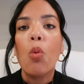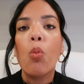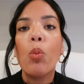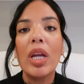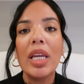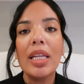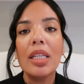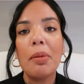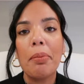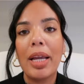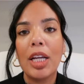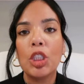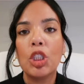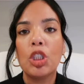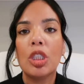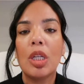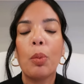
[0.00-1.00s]
we need to
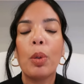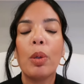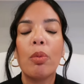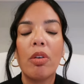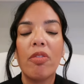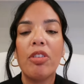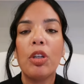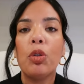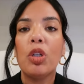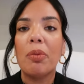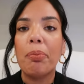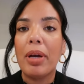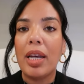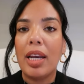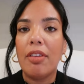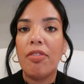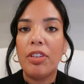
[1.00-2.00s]
make sure that we review your
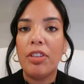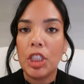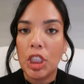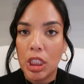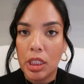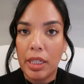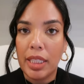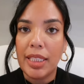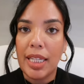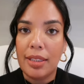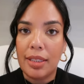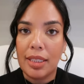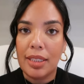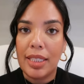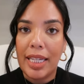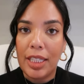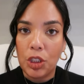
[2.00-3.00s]
beneficiary
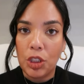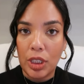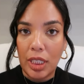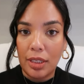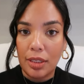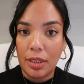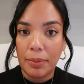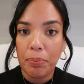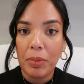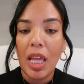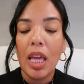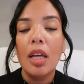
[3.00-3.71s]
designations.